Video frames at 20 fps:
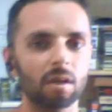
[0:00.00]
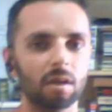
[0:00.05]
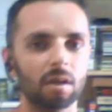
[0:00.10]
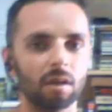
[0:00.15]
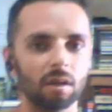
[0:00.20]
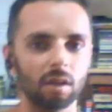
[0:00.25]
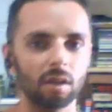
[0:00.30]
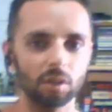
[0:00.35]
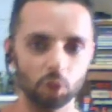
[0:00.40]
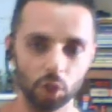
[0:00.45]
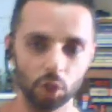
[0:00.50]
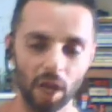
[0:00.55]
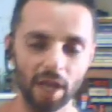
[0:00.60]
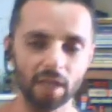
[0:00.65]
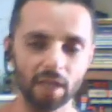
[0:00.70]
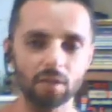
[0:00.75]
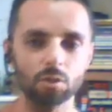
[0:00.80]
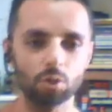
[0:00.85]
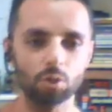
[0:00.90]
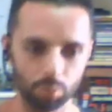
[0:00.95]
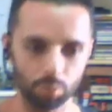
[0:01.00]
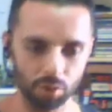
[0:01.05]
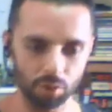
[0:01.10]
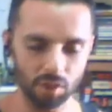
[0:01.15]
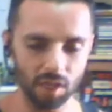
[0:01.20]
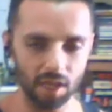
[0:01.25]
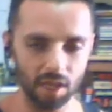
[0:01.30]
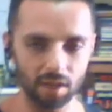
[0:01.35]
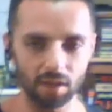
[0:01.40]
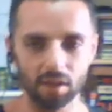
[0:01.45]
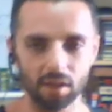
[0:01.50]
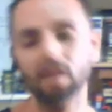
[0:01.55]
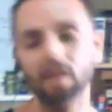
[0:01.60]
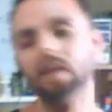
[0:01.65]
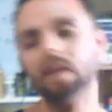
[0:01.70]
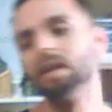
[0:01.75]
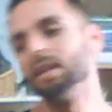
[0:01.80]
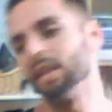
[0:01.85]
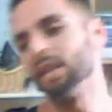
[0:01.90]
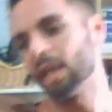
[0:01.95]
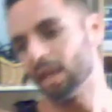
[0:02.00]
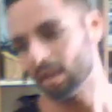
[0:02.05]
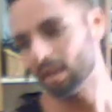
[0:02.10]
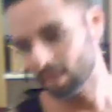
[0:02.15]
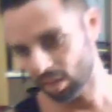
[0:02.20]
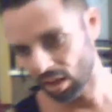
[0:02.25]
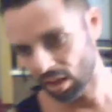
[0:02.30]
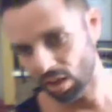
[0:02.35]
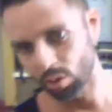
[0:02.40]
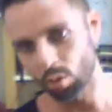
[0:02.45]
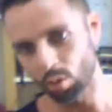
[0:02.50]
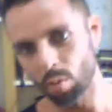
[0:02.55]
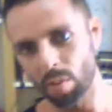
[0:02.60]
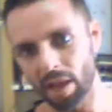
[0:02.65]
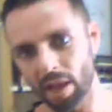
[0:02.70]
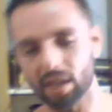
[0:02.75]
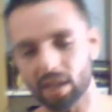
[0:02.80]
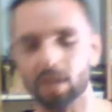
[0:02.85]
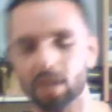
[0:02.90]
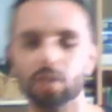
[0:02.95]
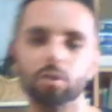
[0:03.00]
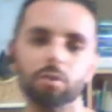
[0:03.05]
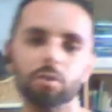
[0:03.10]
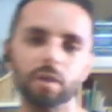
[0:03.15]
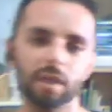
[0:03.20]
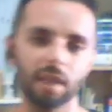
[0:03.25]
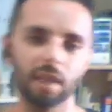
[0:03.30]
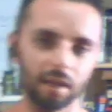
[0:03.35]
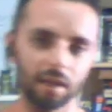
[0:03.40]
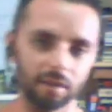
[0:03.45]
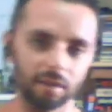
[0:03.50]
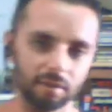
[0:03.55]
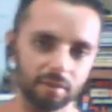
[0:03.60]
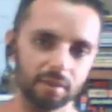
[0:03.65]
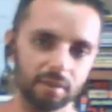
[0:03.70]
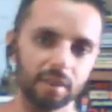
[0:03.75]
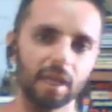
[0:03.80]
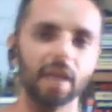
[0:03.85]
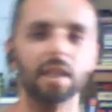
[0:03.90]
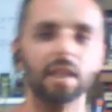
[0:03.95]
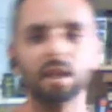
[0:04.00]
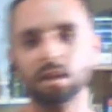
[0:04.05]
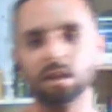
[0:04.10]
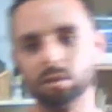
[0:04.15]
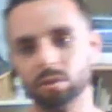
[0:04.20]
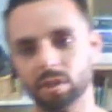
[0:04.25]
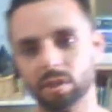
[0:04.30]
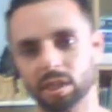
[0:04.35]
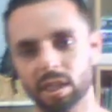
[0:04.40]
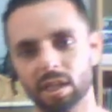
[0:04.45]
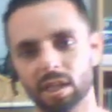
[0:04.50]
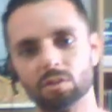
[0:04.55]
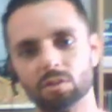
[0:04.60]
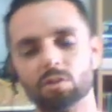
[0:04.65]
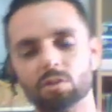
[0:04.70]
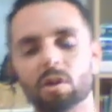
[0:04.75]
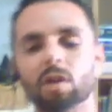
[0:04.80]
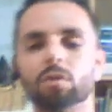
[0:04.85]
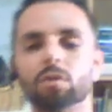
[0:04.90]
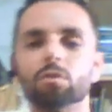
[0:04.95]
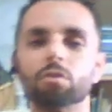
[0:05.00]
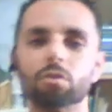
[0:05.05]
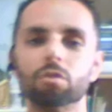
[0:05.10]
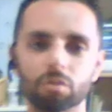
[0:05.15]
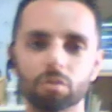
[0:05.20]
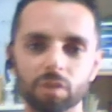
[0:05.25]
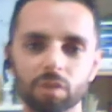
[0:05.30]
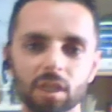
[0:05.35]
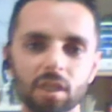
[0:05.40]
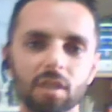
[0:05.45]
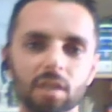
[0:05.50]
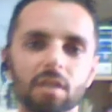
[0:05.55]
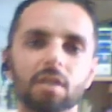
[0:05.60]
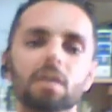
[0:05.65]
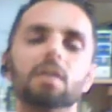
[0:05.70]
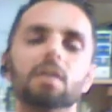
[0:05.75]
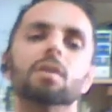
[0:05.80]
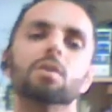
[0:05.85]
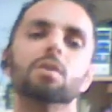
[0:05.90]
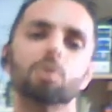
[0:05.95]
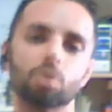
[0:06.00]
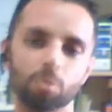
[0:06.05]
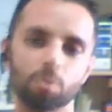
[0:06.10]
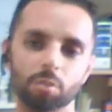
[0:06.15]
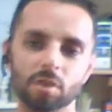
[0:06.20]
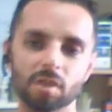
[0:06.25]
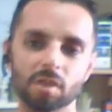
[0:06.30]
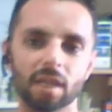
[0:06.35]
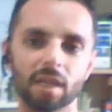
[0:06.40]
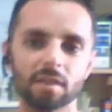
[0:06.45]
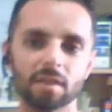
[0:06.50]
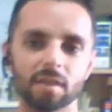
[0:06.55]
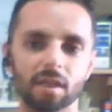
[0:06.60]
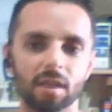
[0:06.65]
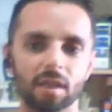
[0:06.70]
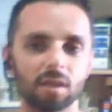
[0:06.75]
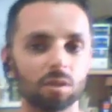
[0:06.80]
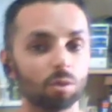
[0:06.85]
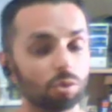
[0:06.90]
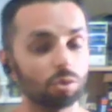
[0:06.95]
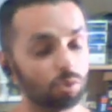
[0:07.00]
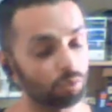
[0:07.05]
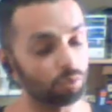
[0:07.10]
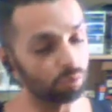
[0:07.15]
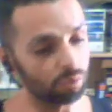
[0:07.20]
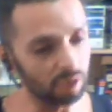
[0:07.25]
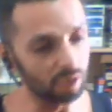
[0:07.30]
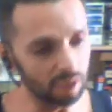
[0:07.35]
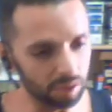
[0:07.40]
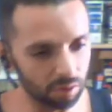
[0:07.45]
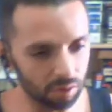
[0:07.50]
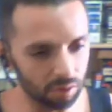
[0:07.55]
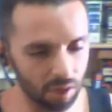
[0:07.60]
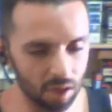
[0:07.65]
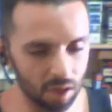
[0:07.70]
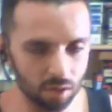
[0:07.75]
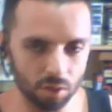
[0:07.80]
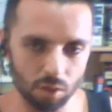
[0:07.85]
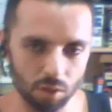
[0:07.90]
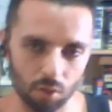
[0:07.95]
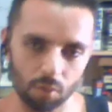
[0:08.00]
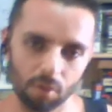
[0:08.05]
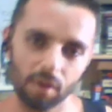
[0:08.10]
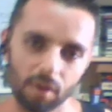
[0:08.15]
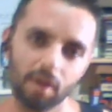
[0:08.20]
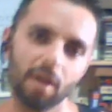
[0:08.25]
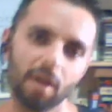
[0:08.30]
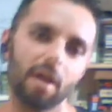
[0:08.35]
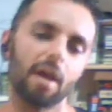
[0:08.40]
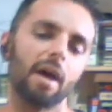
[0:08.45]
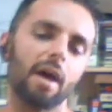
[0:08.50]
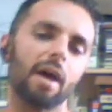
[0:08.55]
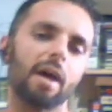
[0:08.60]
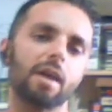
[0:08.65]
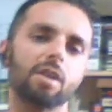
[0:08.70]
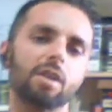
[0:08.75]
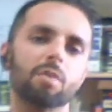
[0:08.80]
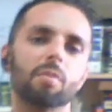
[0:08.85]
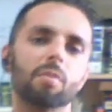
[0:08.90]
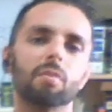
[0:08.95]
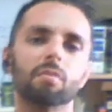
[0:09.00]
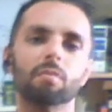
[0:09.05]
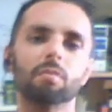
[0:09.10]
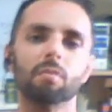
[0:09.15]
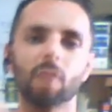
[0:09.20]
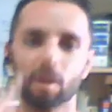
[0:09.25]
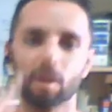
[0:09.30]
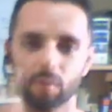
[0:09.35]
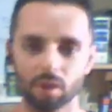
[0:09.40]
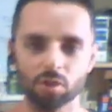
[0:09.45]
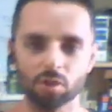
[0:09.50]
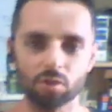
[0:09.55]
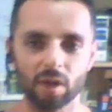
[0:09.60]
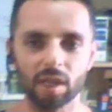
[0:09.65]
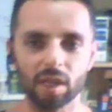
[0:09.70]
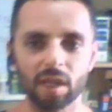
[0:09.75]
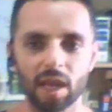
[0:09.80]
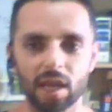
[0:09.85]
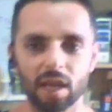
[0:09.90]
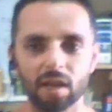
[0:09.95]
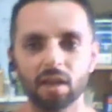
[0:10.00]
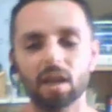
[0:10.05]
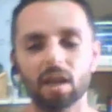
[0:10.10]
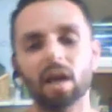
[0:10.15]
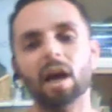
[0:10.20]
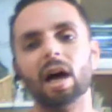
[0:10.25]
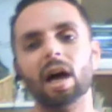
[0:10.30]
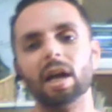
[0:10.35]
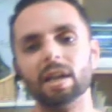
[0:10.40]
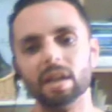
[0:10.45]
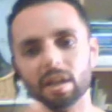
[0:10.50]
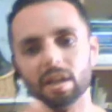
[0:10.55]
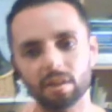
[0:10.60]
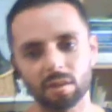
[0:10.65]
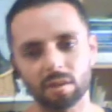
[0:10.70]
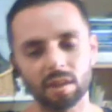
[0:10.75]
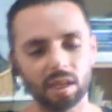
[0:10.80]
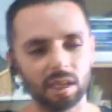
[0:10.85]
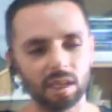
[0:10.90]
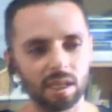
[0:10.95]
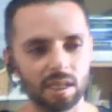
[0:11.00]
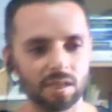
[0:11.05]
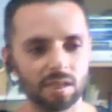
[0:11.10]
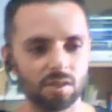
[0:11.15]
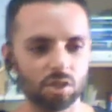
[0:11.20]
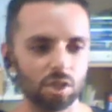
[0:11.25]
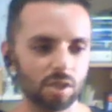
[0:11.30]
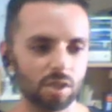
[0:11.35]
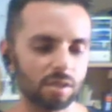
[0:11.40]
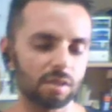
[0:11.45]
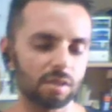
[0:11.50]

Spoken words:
giant superset, and then I'll go back and I'll do it again, and then I'll do it again. So I'll do 3 supersets. Those are really good also. You might want to try that. Another thing is just